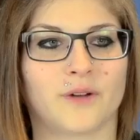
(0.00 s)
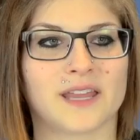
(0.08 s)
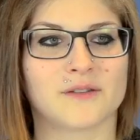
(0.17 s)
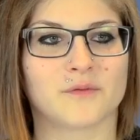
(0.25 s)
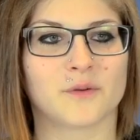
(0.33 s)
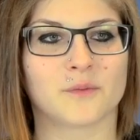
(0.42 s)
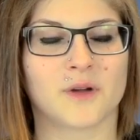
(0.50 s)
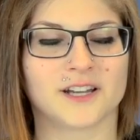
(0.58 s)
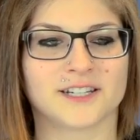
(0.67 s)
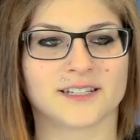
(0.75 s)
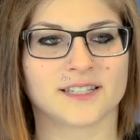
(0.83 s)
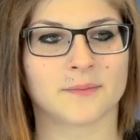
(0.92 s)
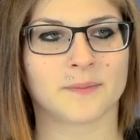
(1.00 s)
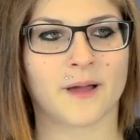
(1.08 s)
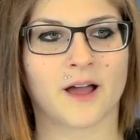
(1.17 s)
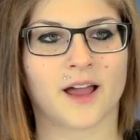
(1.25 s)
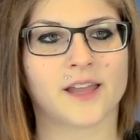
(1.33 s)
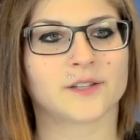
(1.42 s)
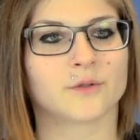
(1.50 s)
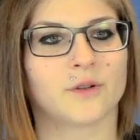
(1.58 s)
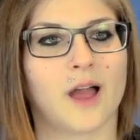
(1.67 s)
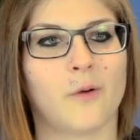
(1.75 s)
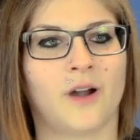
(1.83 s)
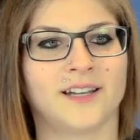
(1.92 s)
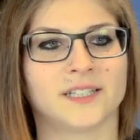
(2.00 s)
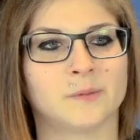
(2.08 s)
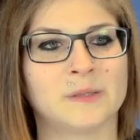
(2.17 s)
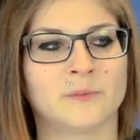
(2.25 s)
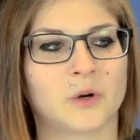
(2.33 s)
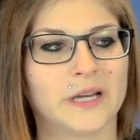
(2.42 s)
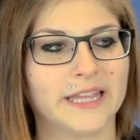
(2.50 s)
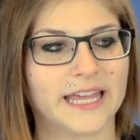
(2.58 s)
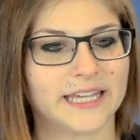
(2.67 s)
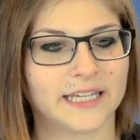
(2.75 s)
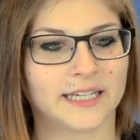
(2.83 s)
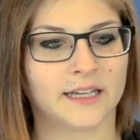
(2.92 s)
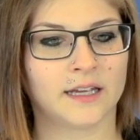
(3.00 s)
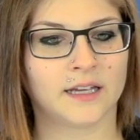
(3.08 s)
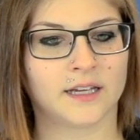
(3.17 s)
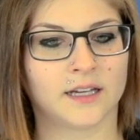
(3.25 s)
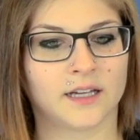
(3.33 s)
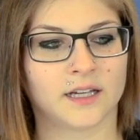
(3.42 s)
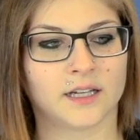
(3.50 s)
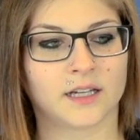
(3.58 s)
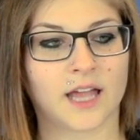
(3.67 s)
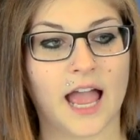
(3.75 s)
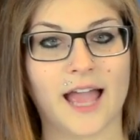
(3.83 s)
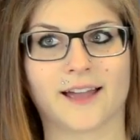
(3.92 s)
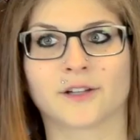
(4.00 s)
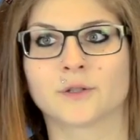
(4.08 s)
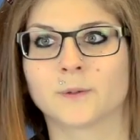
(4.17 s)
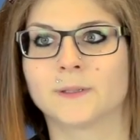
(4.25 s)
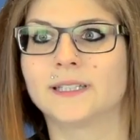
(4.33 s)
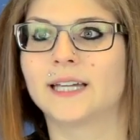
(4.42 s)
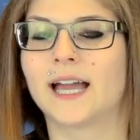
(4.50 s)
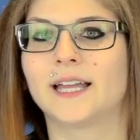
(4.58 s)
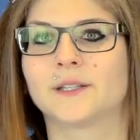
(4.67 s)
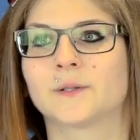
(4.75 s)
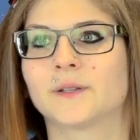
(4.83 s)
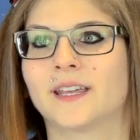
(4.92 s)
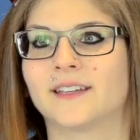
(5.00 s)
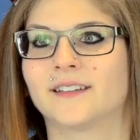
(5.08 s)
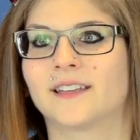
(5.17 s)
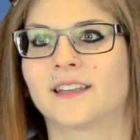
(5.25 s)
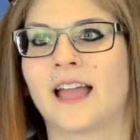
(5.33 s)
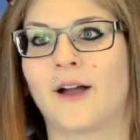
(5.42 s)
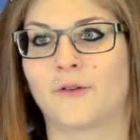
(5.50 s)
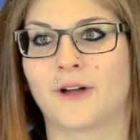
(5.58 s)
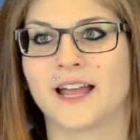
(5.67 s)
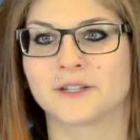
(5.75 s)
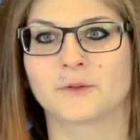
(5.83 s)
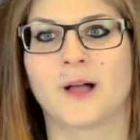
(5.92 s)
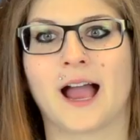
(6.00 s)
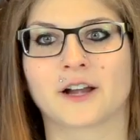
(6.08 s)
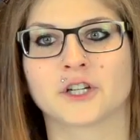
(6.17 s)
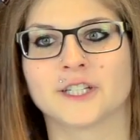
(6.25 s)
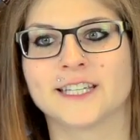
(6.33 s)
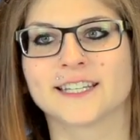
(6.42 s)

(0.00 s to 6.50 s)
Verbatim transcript: When we're watching something about high school, I want it to be more like actually high, like how high school actually